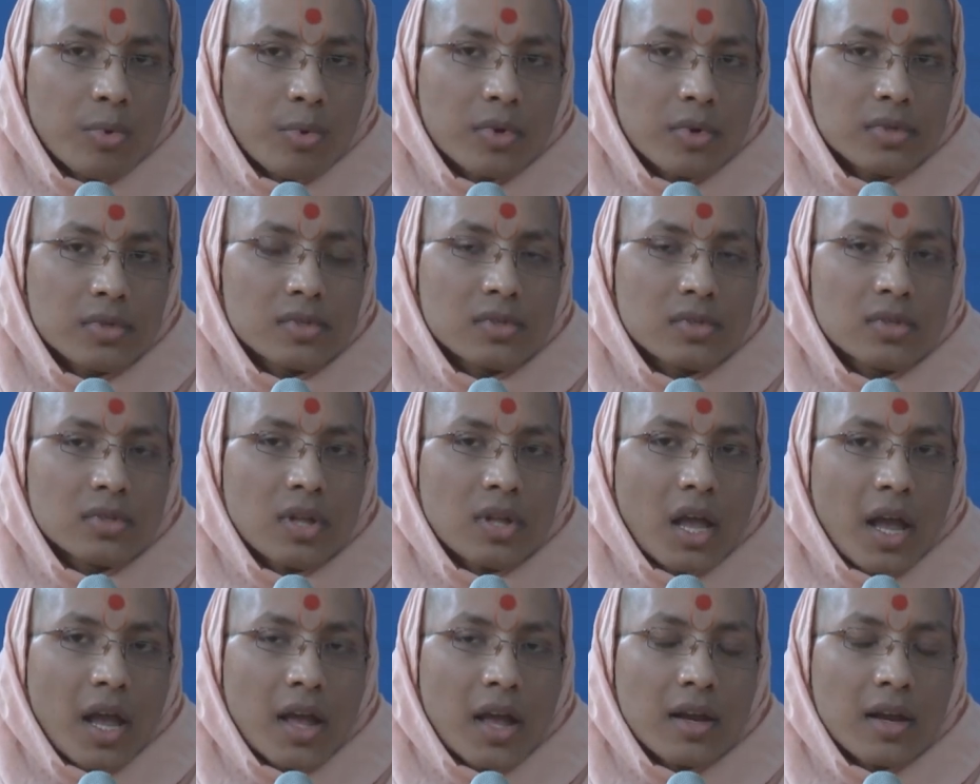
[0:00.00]
person
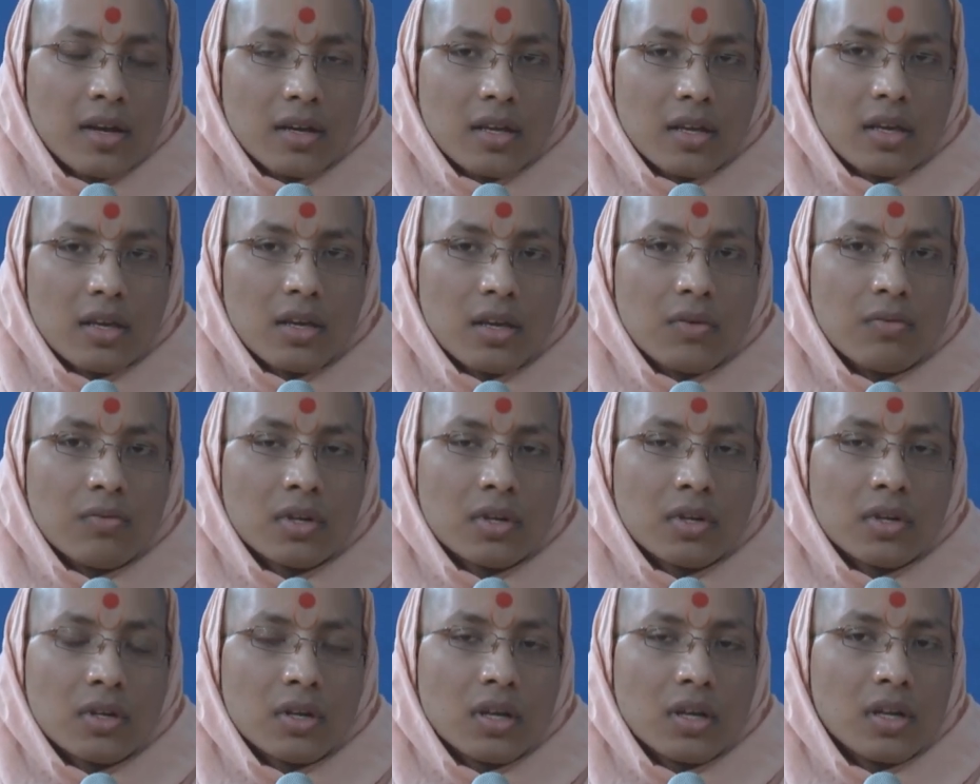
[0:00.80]
and
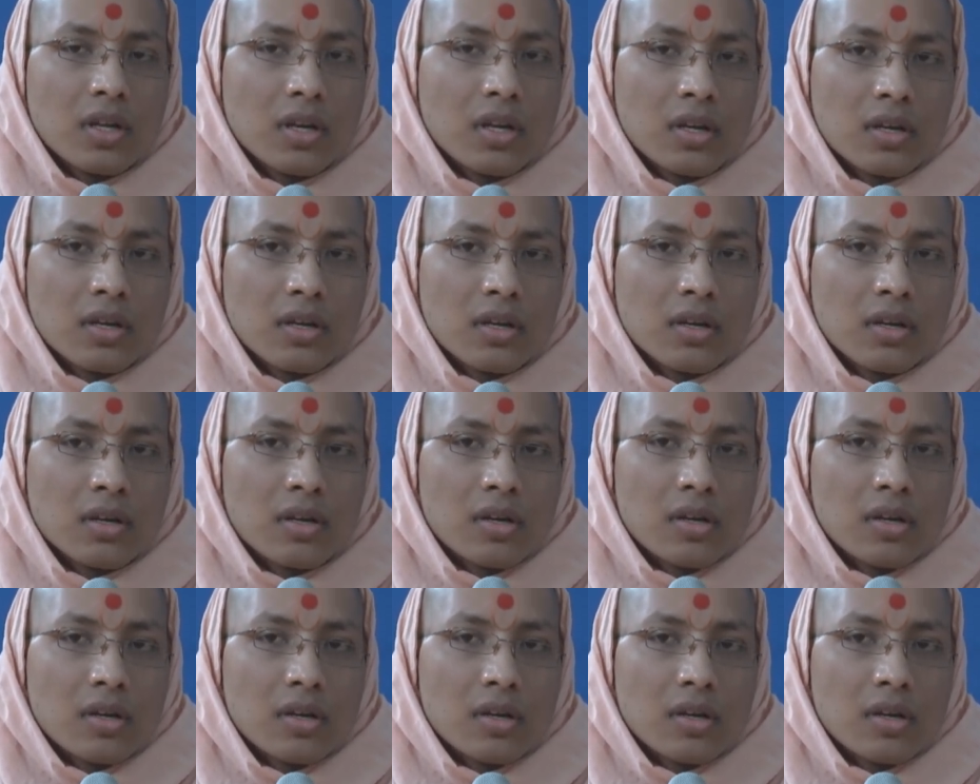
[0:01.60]
even in a